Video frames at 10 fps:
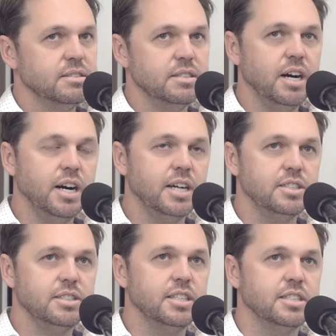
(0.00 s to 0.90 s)
No, I
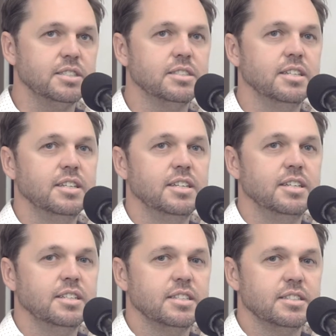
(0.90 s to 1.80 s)
just think it's
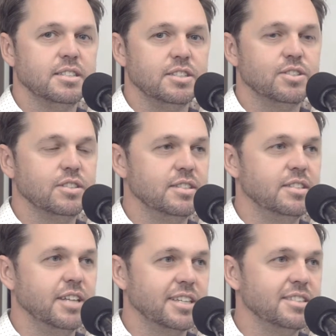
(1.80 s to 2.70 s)
just
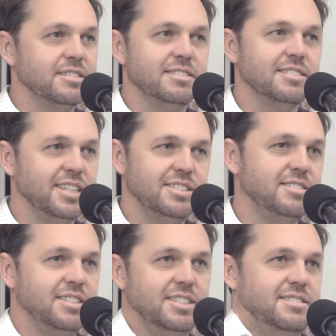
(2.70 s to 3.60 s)

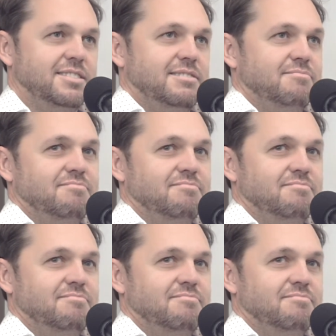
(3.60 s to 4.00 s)
it's